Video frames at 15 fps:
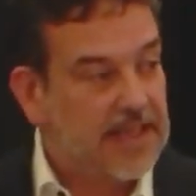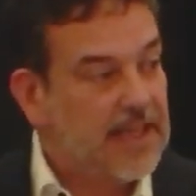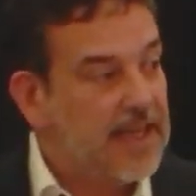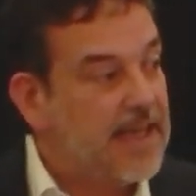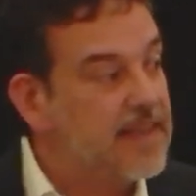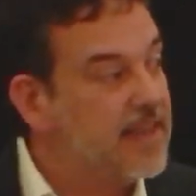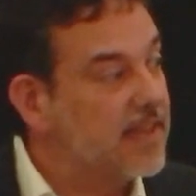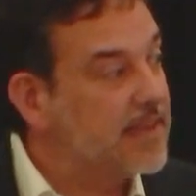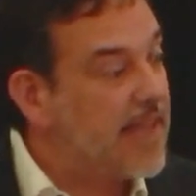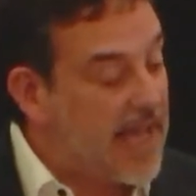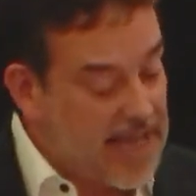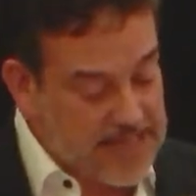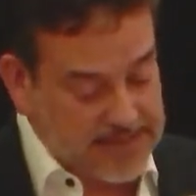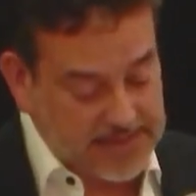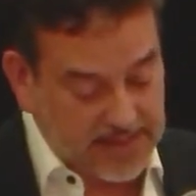In the
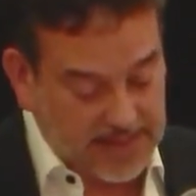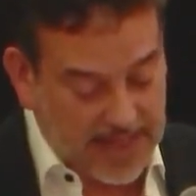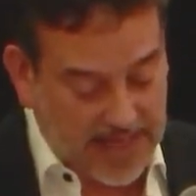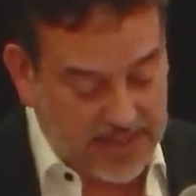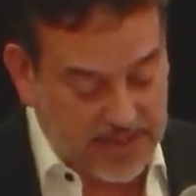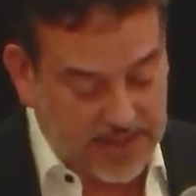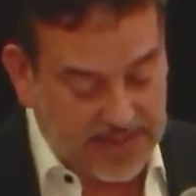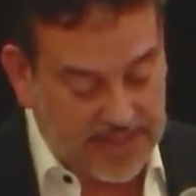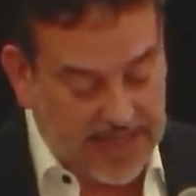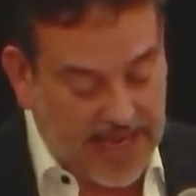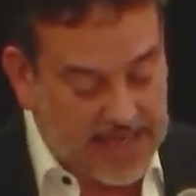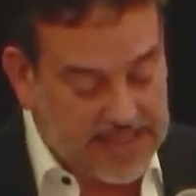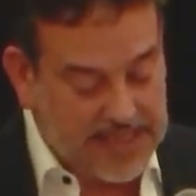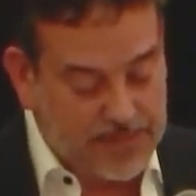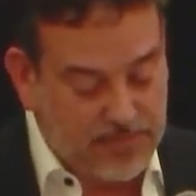last election, the
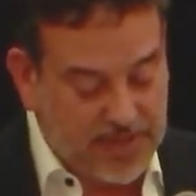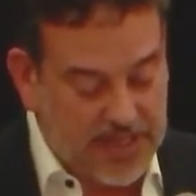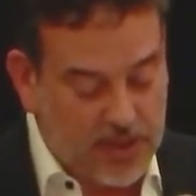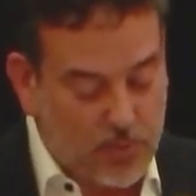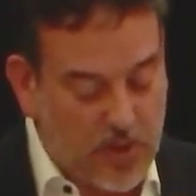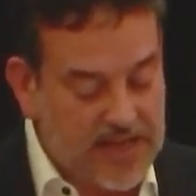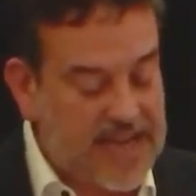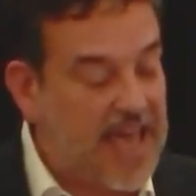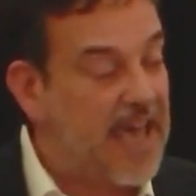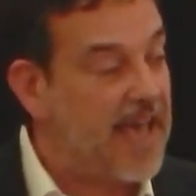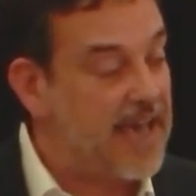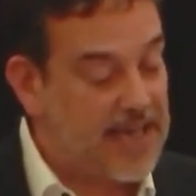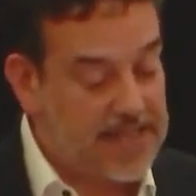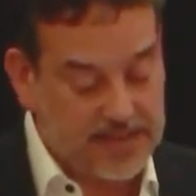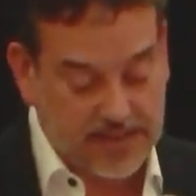NDP won
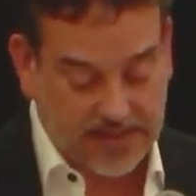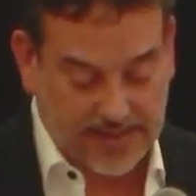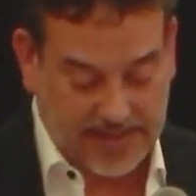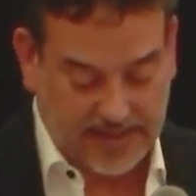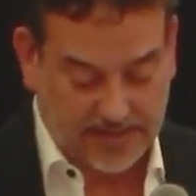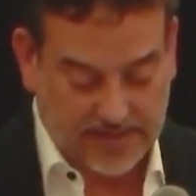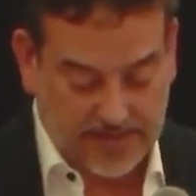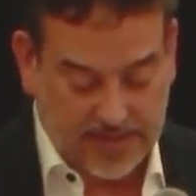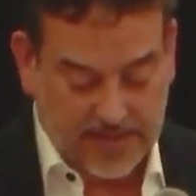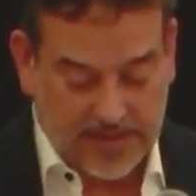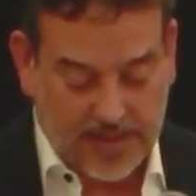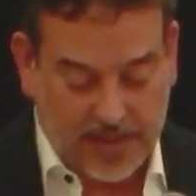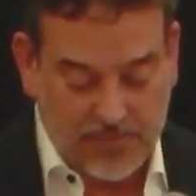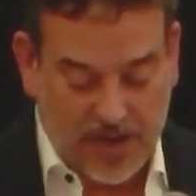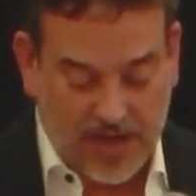handily
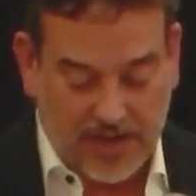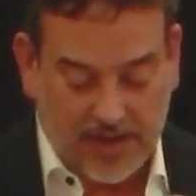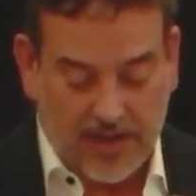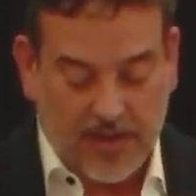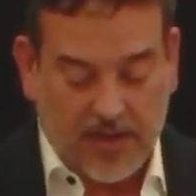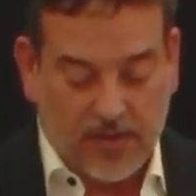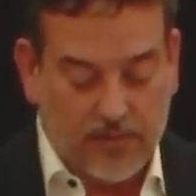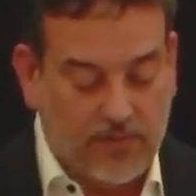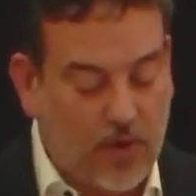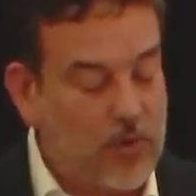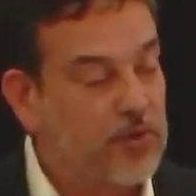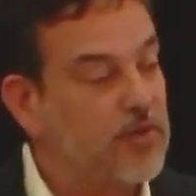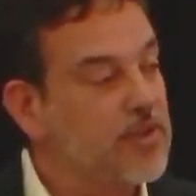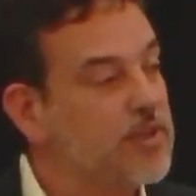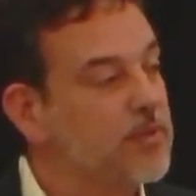among
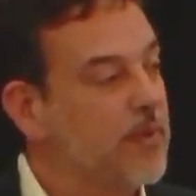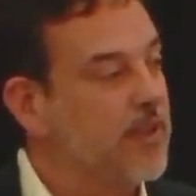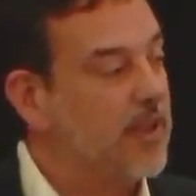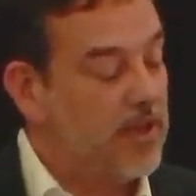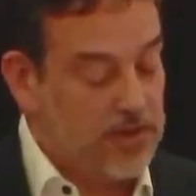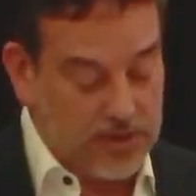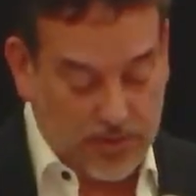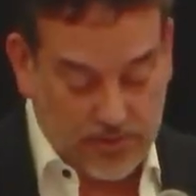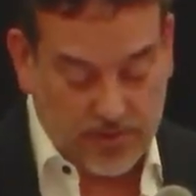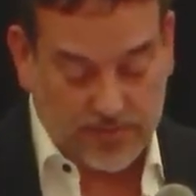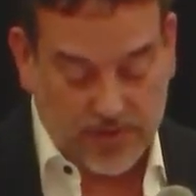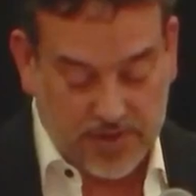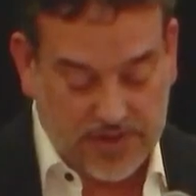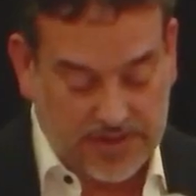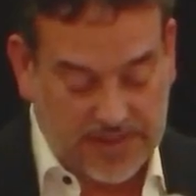voters with
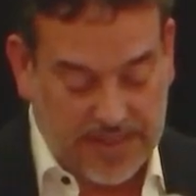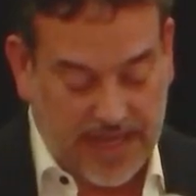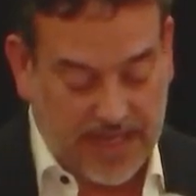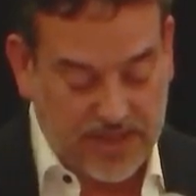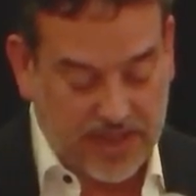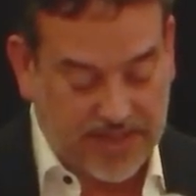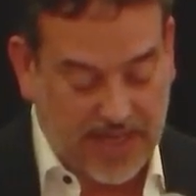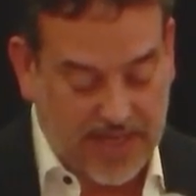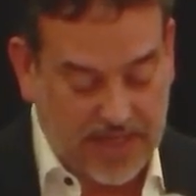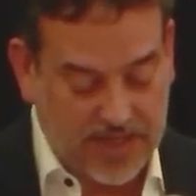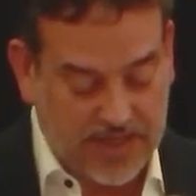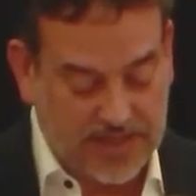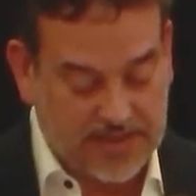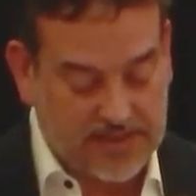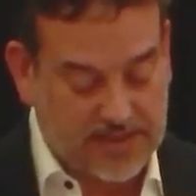university
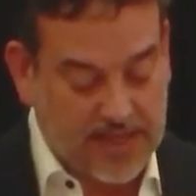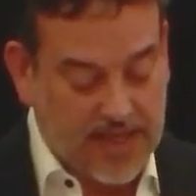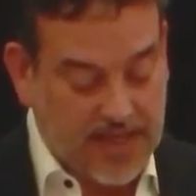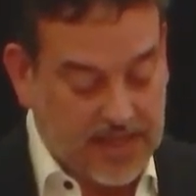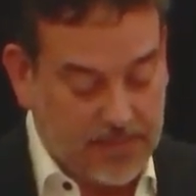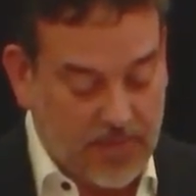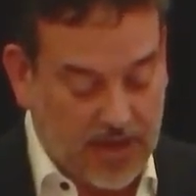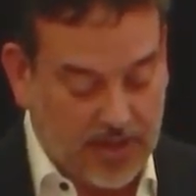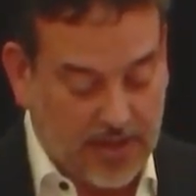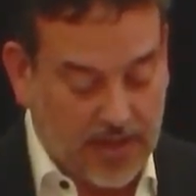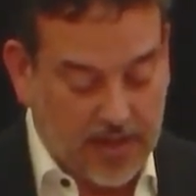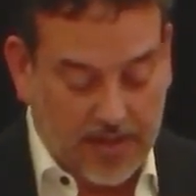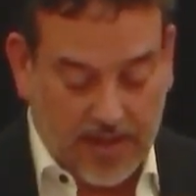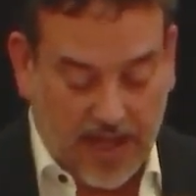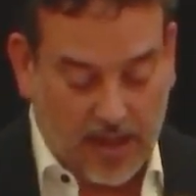educations and among
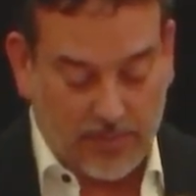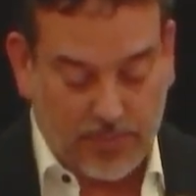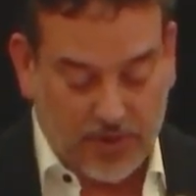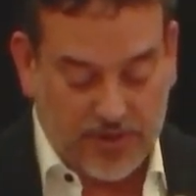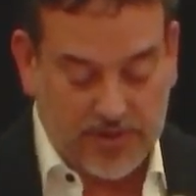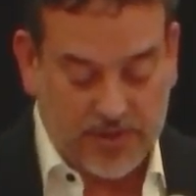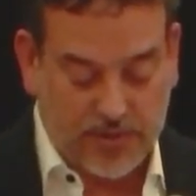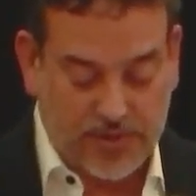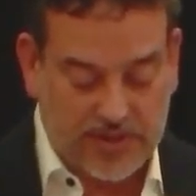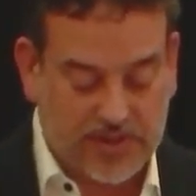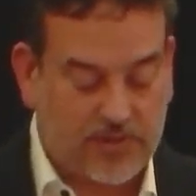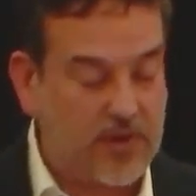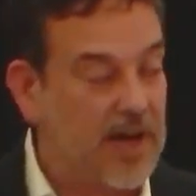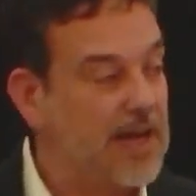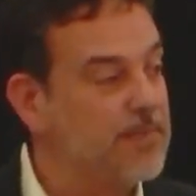Albertans who
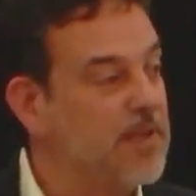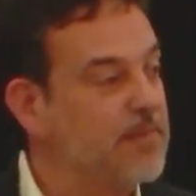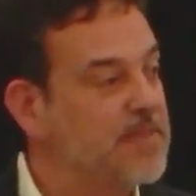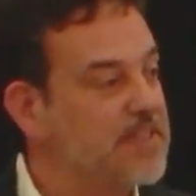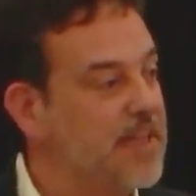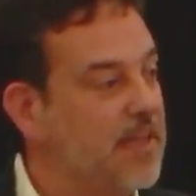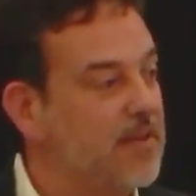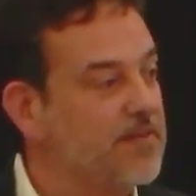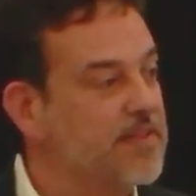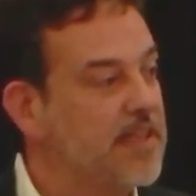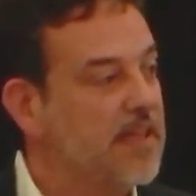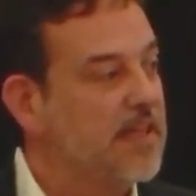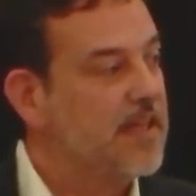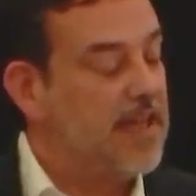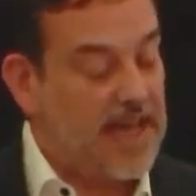describe themselves
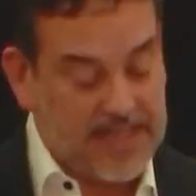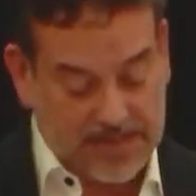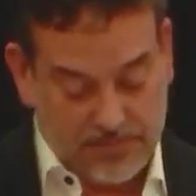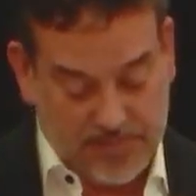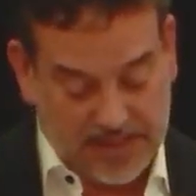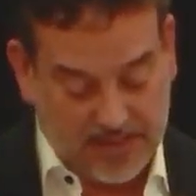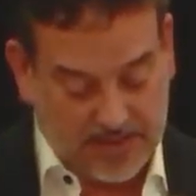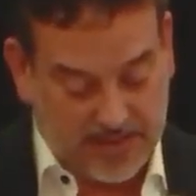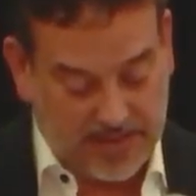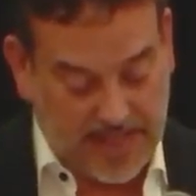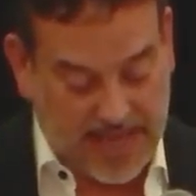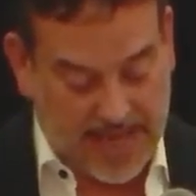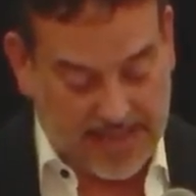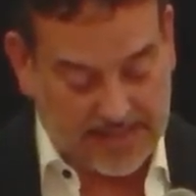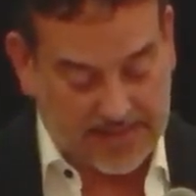as middle
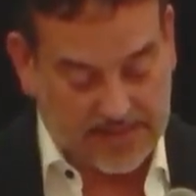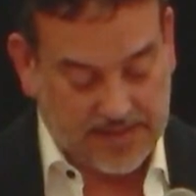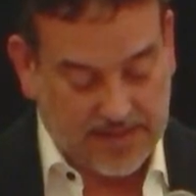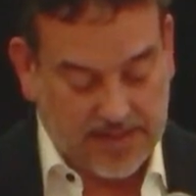class.